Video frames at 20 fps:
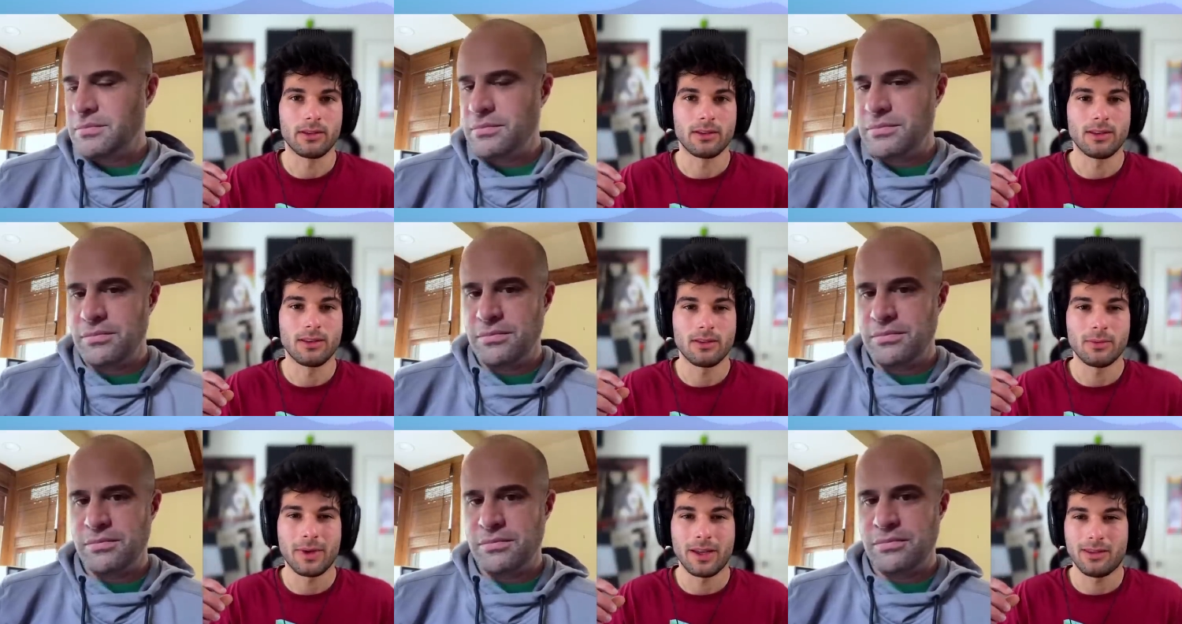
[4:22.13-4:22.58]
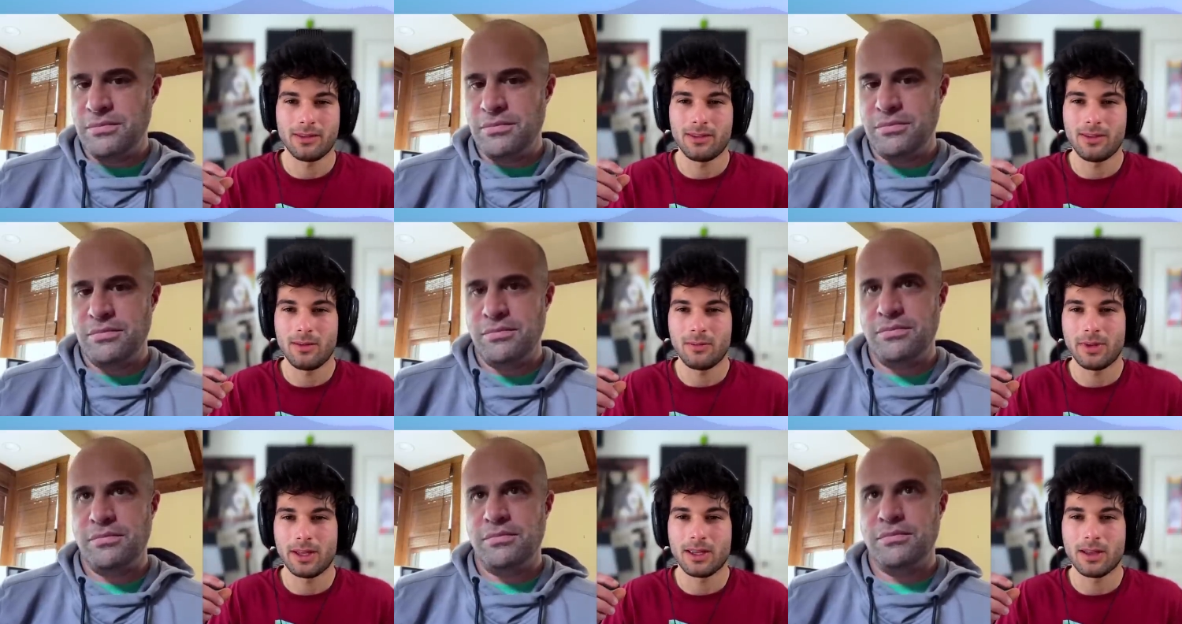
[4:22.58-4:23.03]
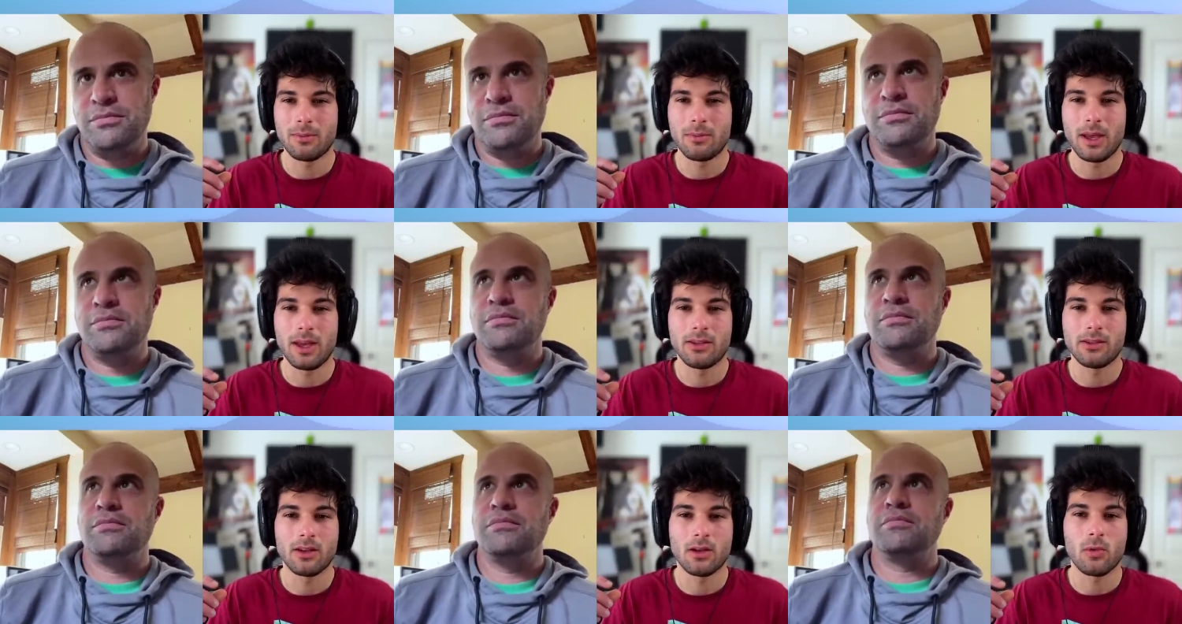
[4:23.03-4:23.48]
Speaker 1: And this might seem like a
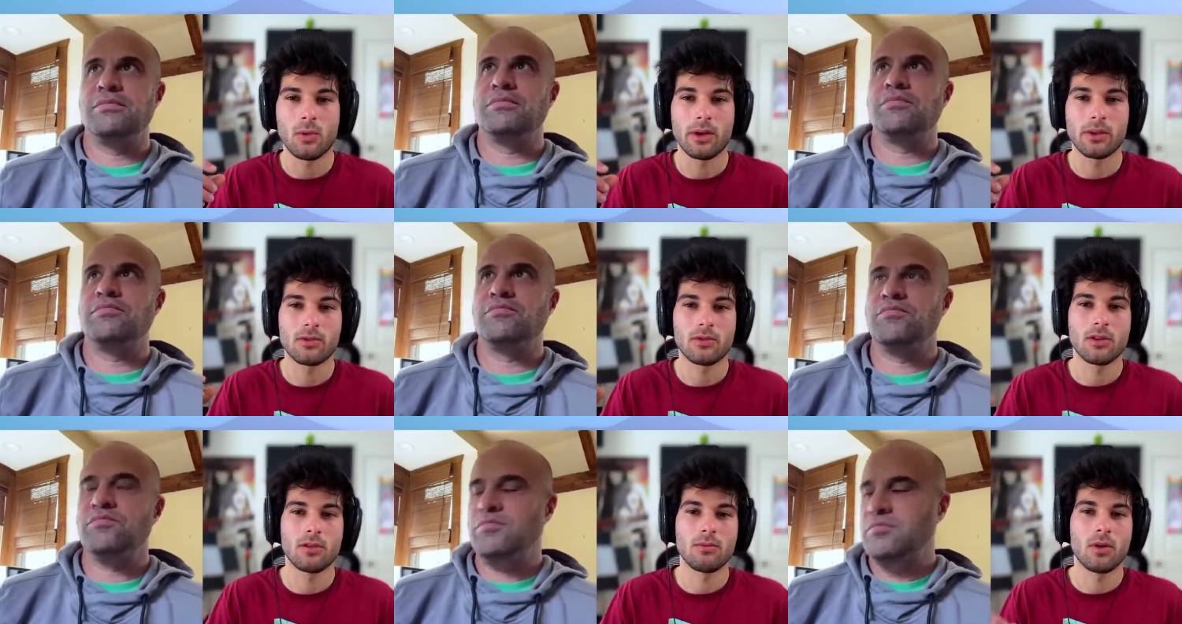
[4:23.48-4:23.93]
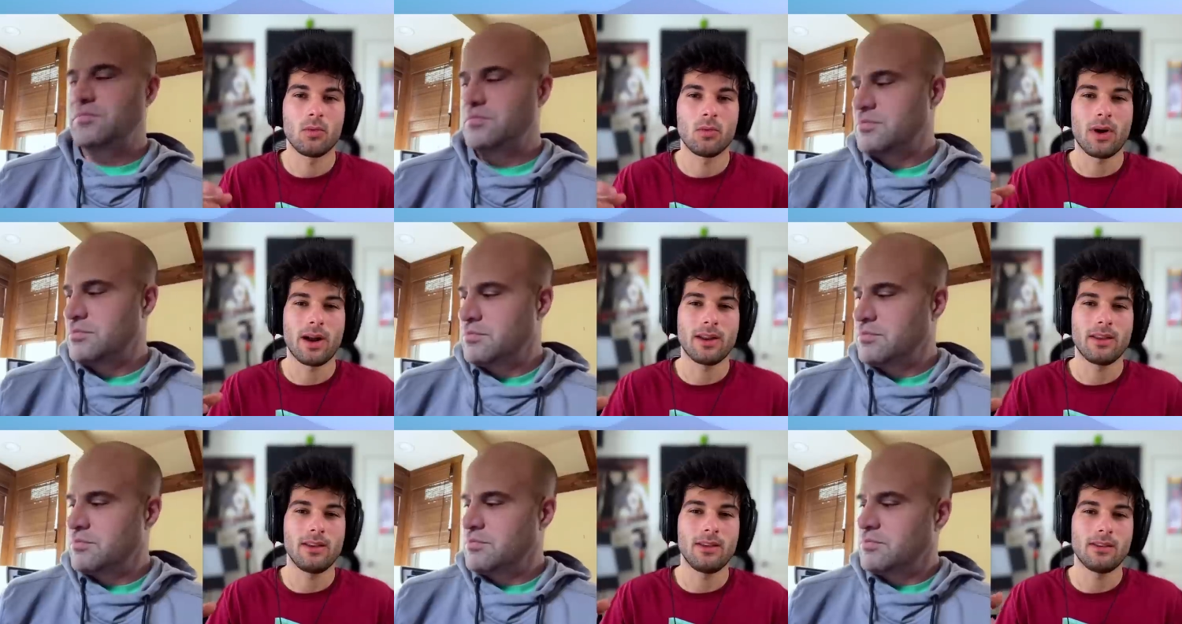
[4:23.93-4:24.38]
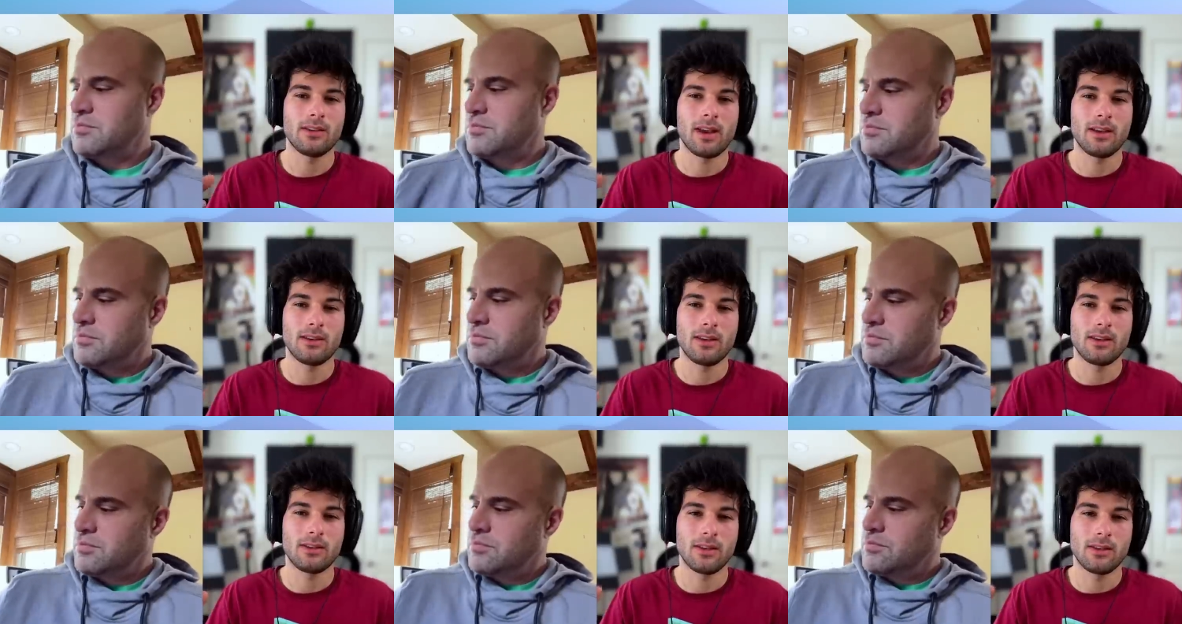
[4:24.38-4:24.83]
basic question, but why do these
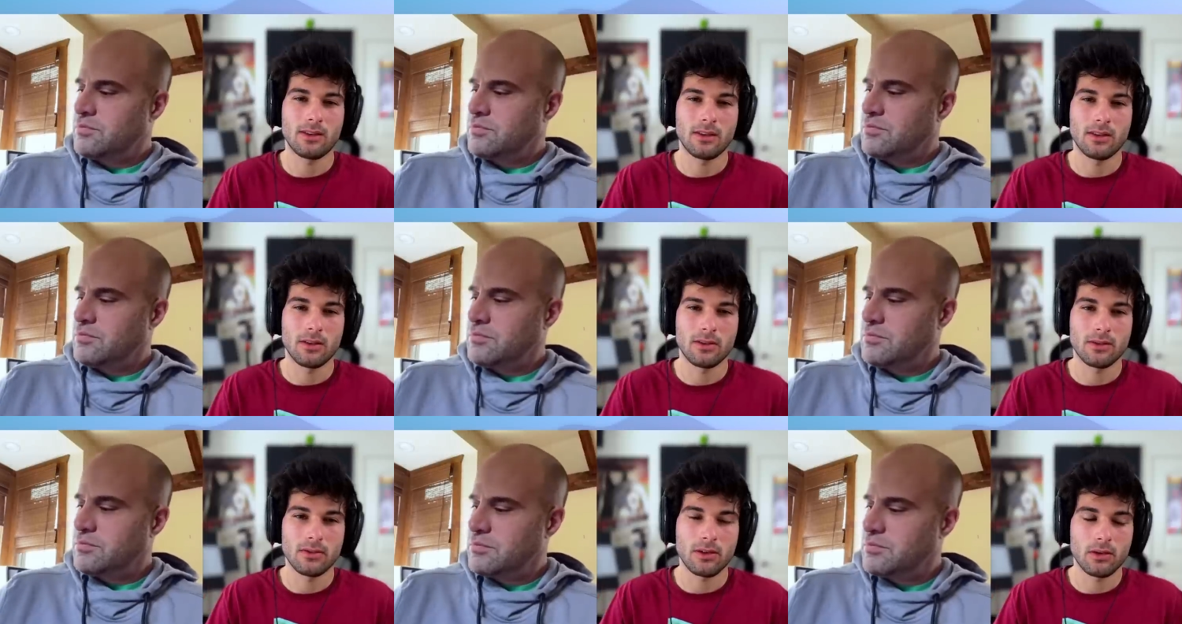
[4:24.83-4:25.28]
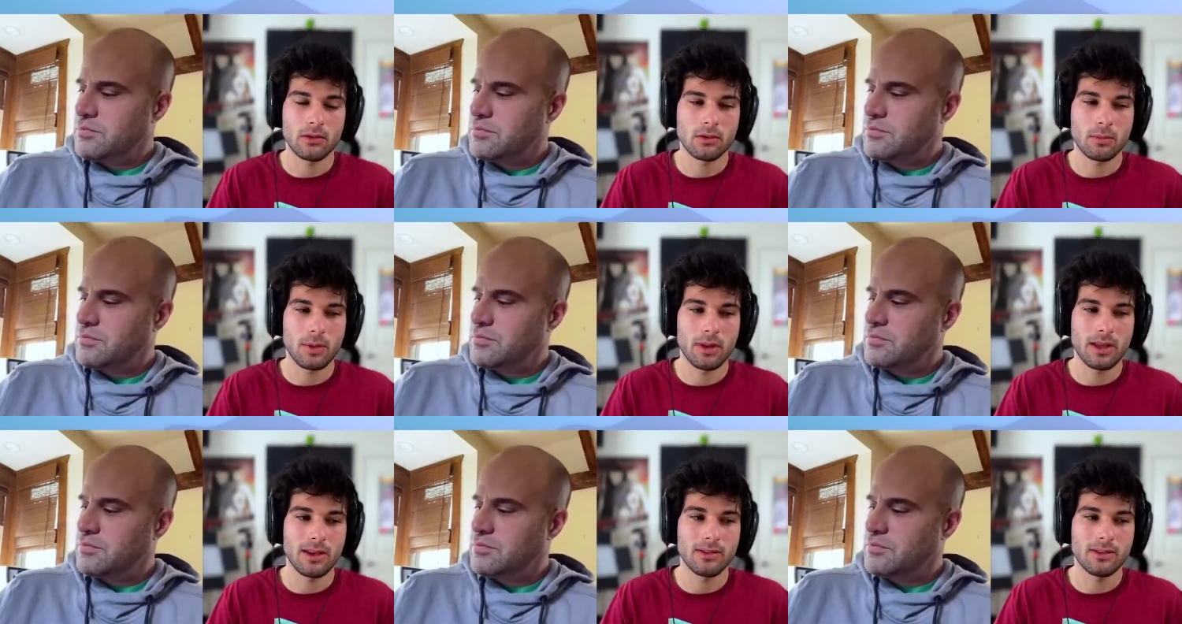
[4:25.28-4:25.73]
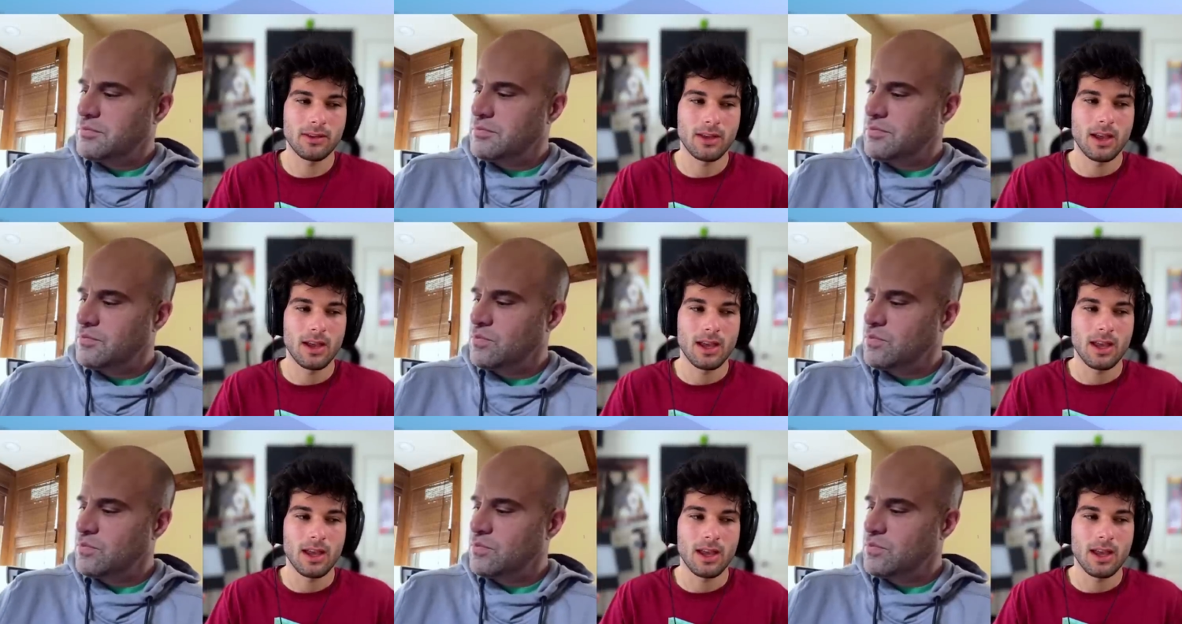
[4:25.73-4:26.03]
sites exist in the first place?